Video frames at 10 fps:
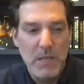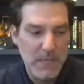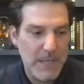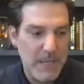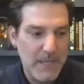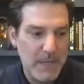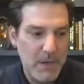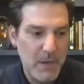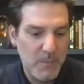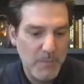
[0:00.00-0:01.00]

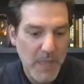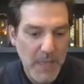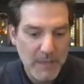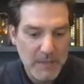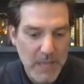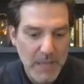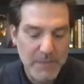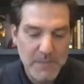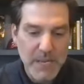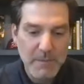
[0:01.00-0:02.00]
At the
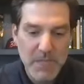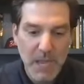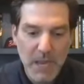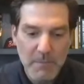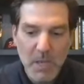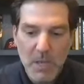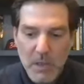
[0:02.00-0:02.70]
same time,